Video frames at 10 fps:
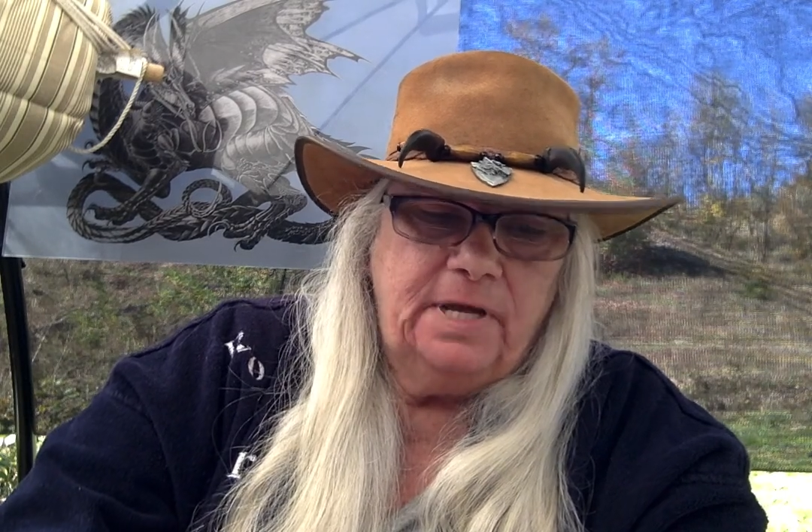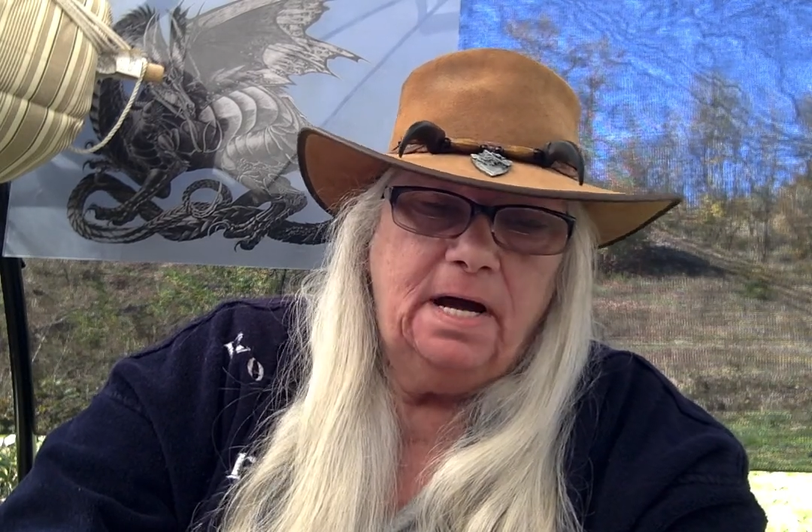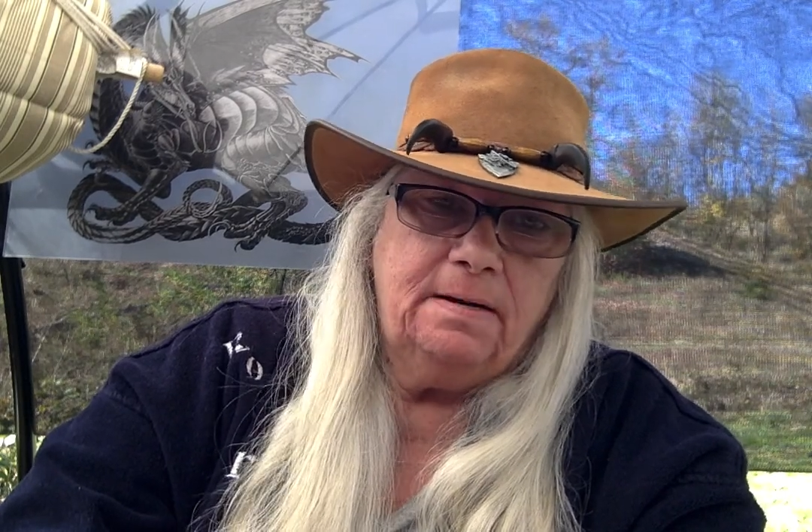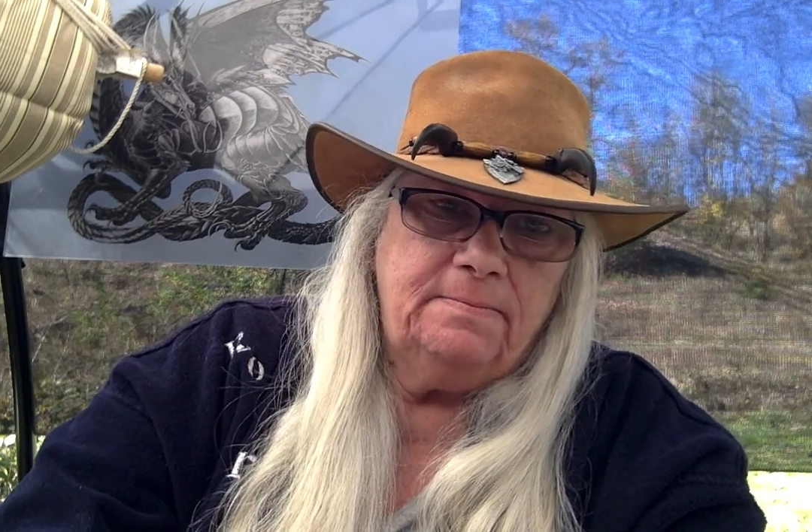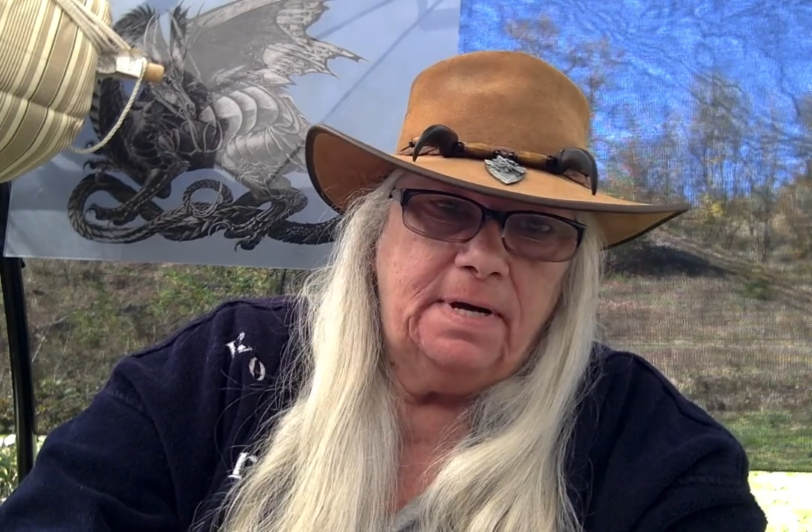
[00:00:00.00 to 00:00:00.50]

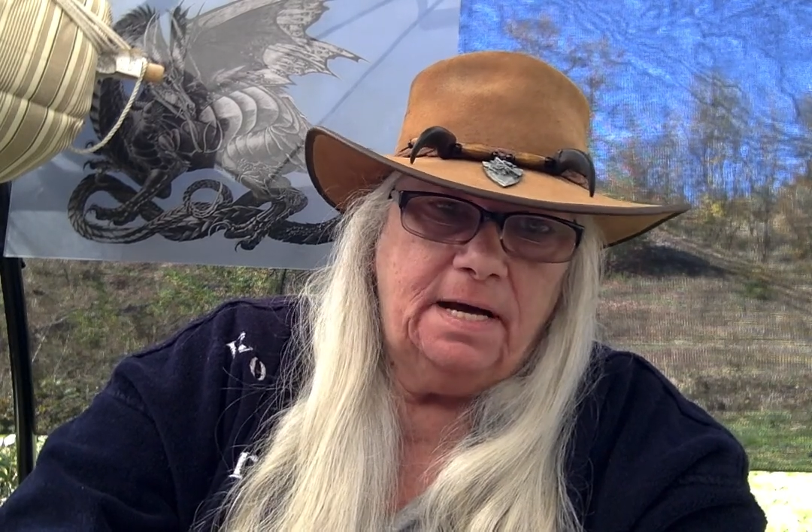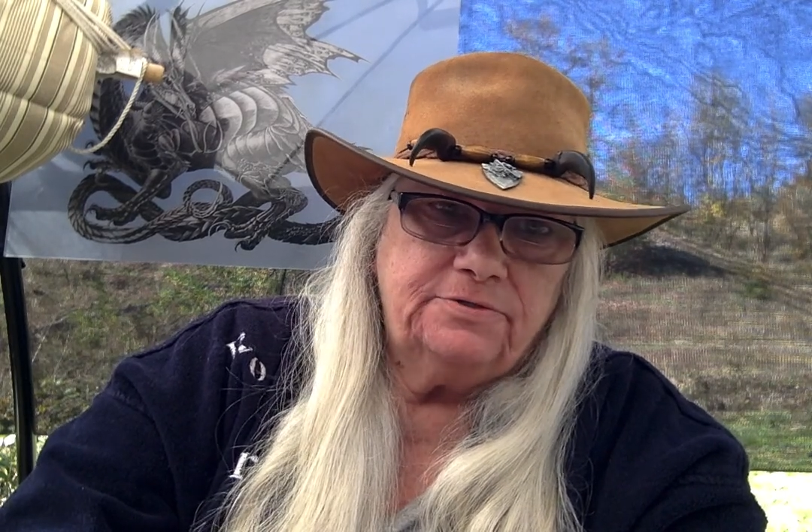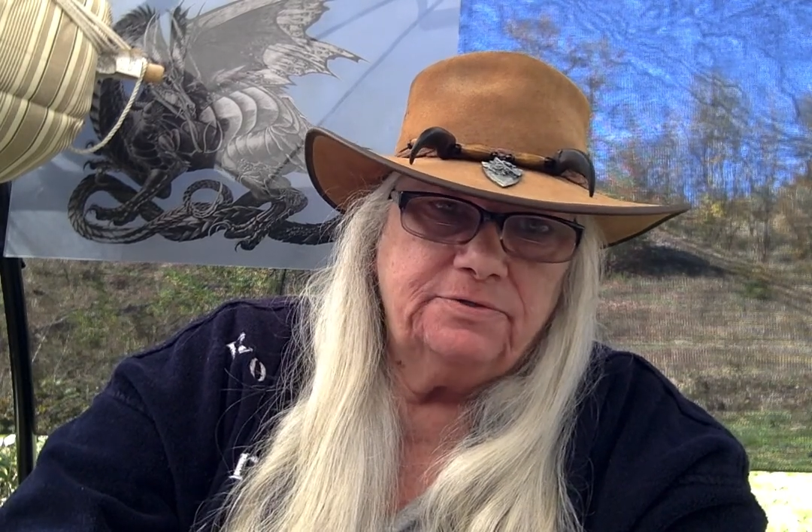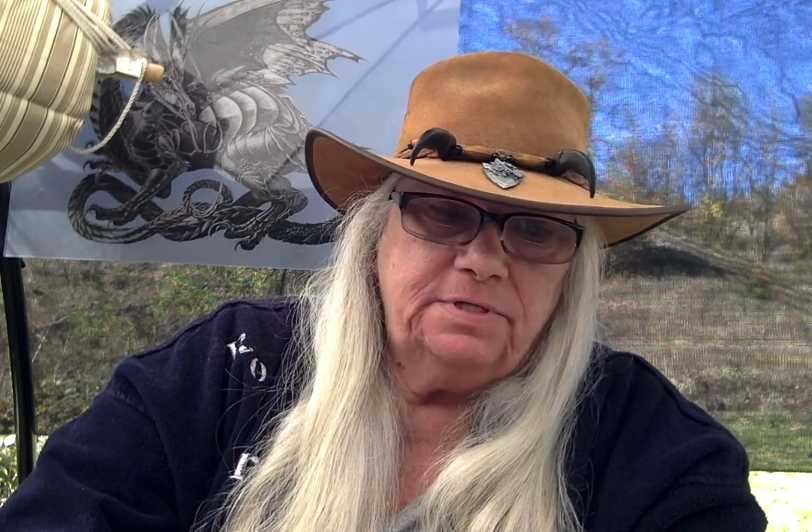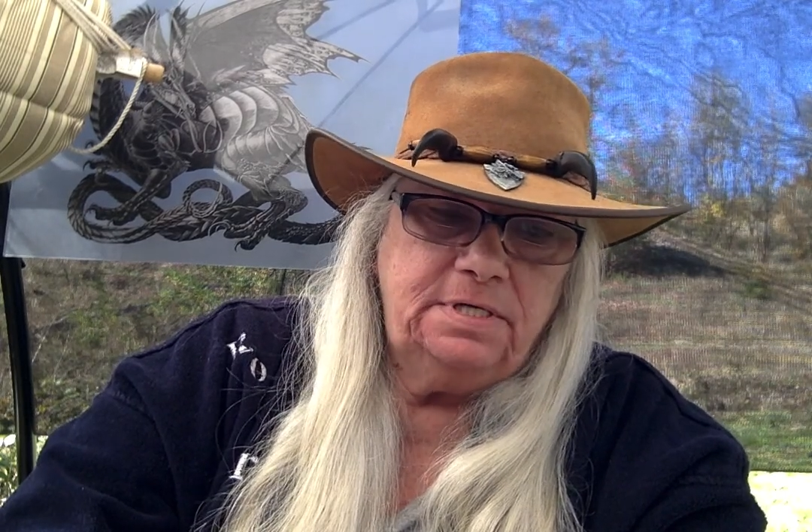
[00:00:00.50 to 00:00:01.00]
I'm
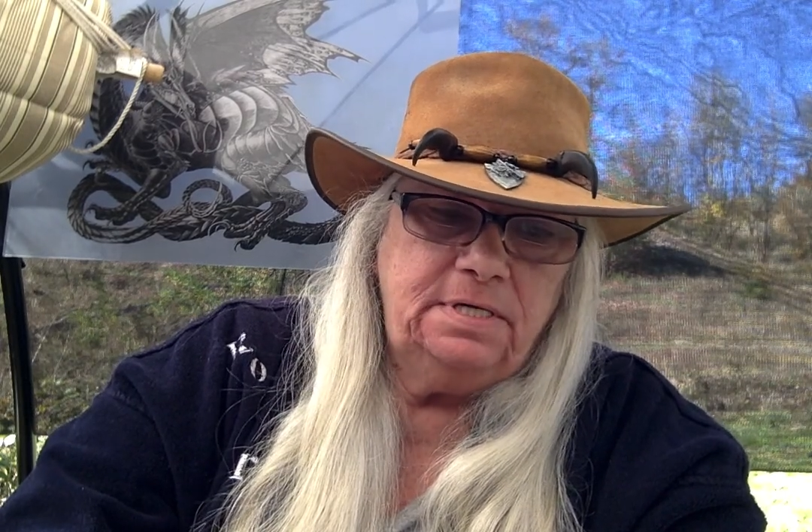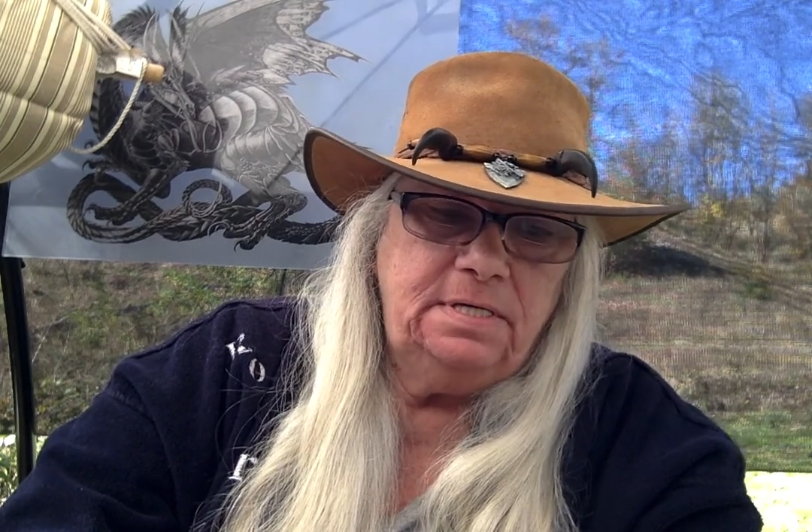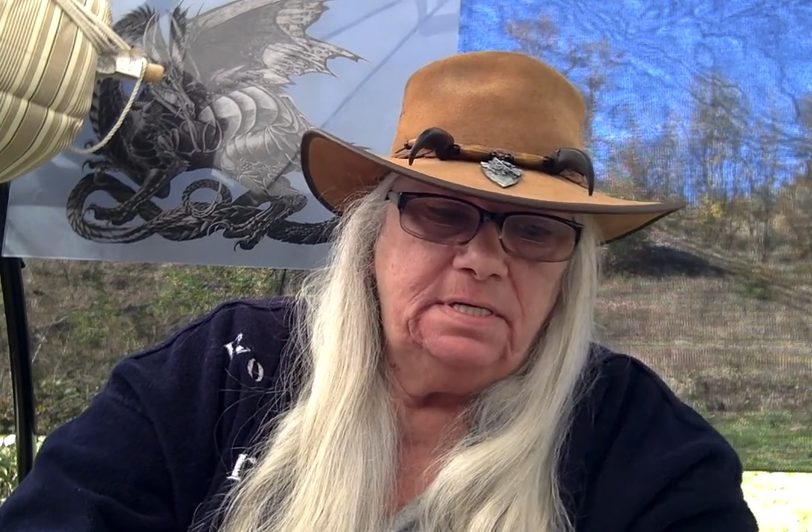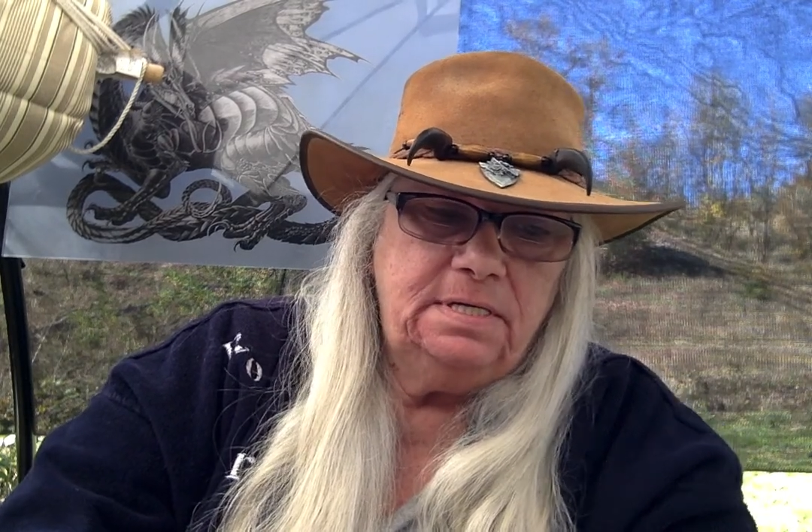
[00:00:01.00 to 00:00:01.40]
actually